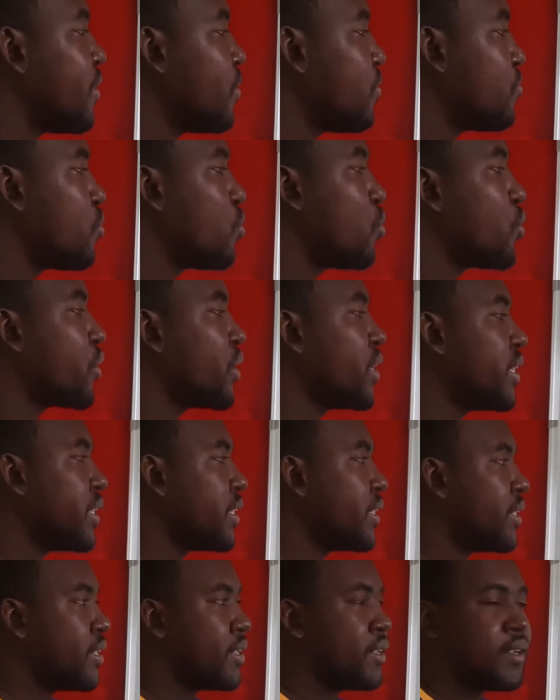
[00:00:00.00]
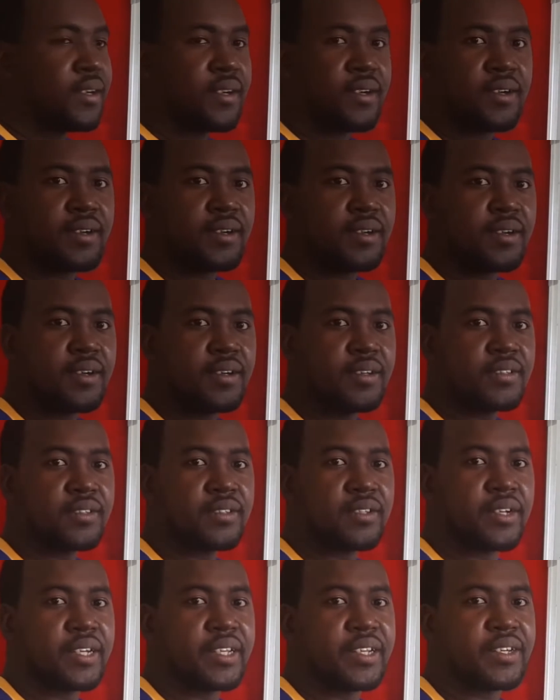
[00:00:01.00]
for
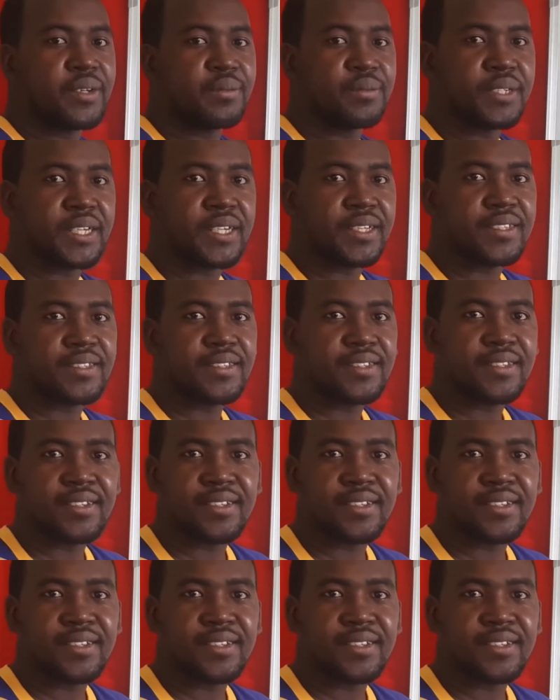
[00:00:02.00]
solid objects.